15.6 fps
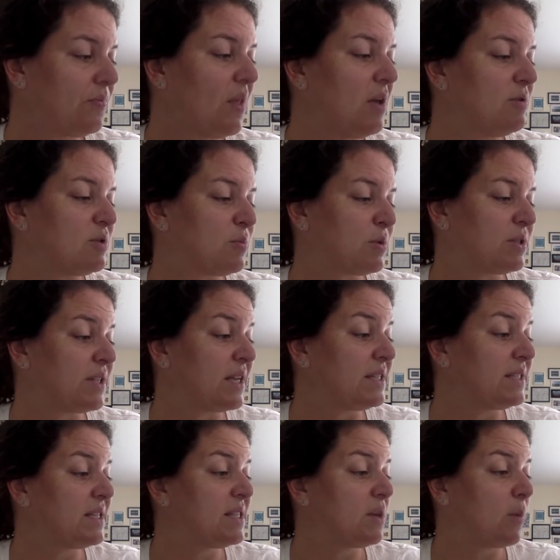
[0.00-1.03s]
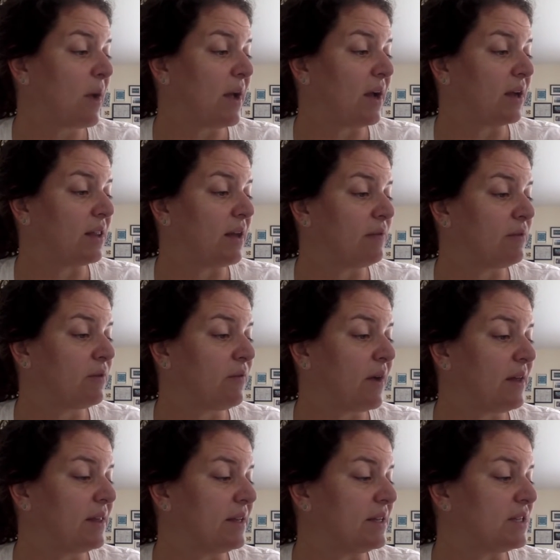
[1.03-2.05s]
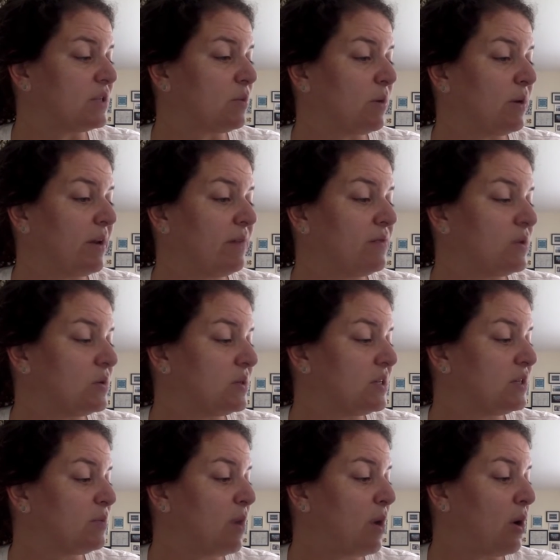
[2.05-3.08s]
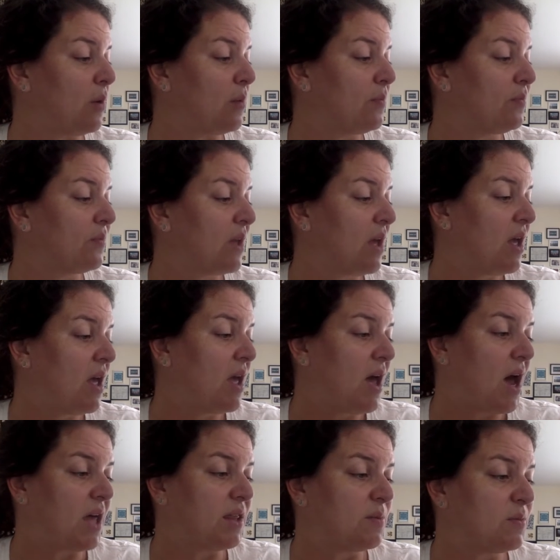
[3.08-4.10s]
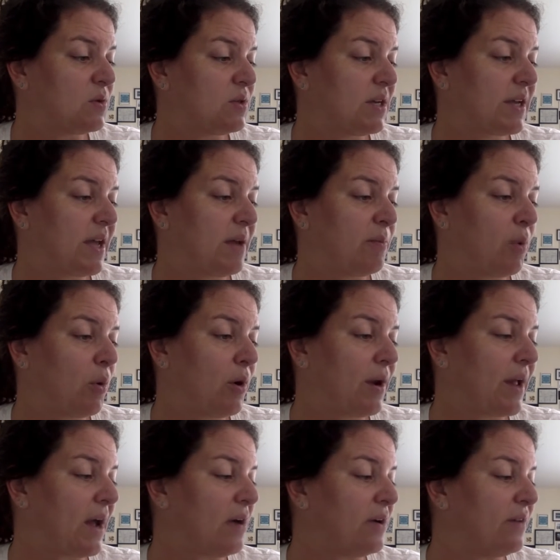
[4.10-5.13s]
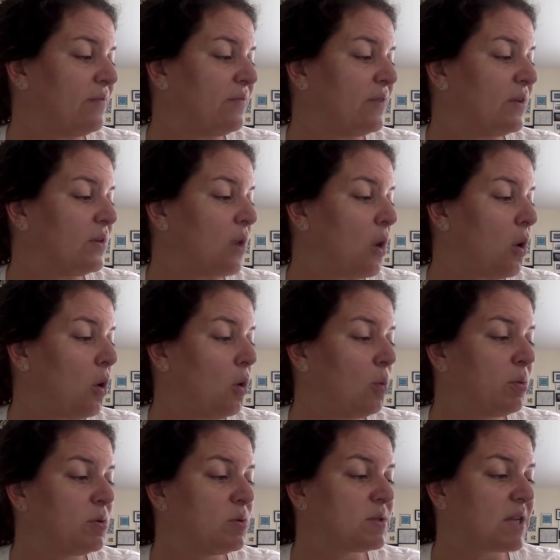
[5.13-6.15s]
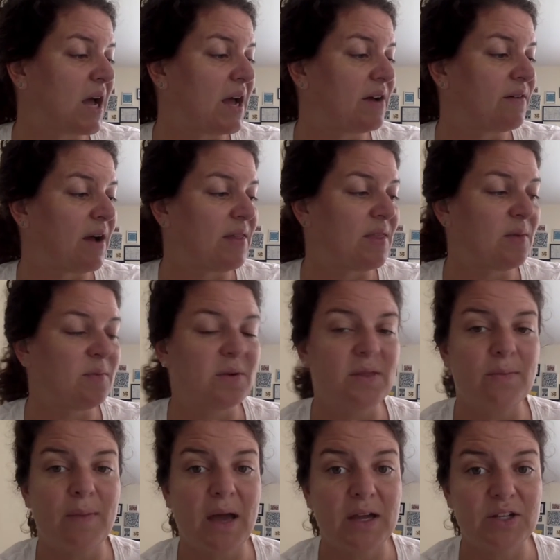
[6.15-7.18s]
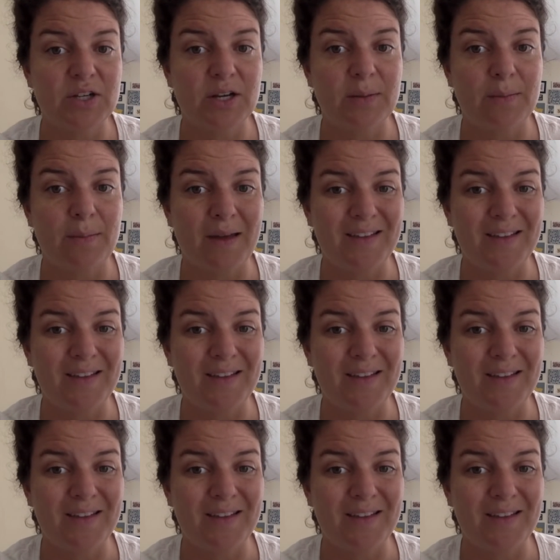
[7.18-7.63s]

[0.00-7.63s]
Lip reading: It was precisely the way a clever violinist would have used his bow, and the music came pouring out and filled the whole blue sky around them with magic melodies.